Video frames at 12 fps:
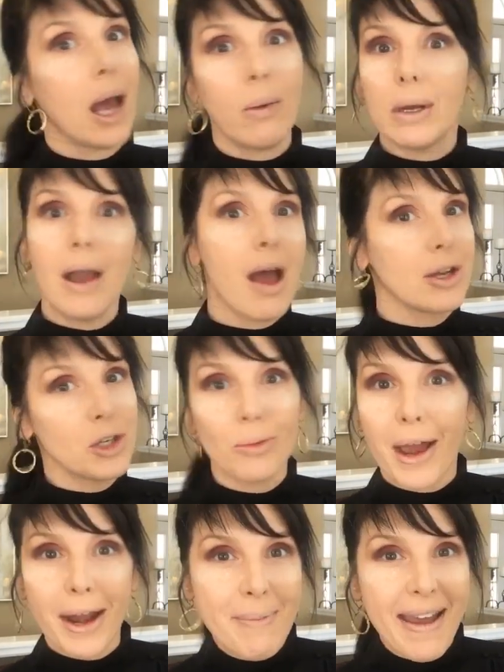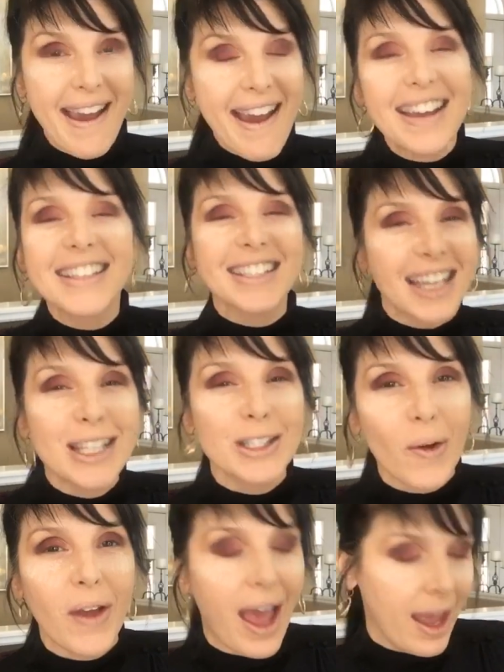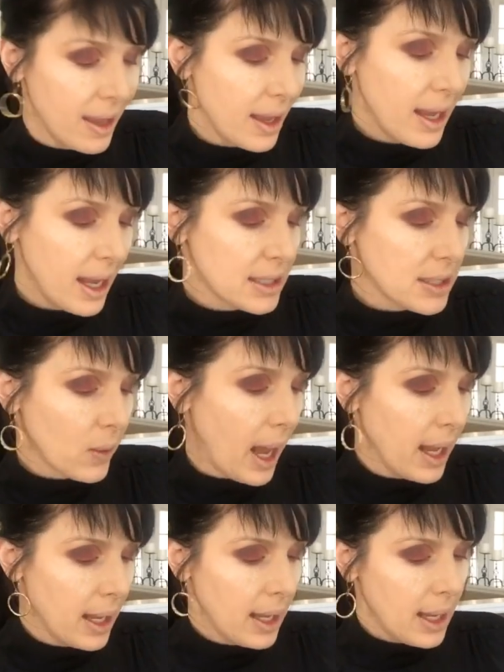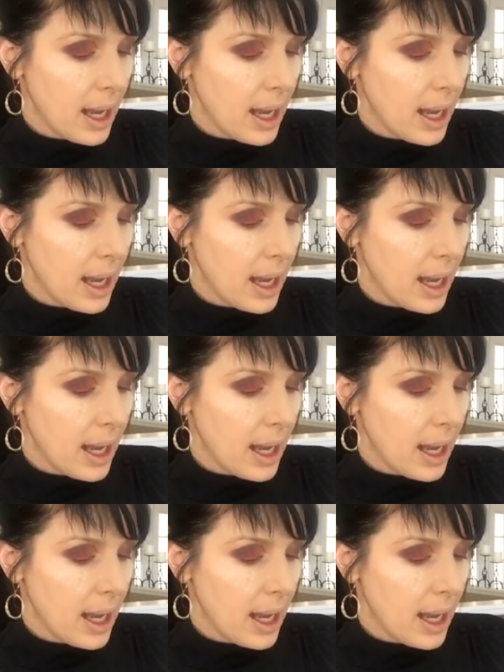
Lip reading: I would not do red on my eyes. It's okay. It's okay.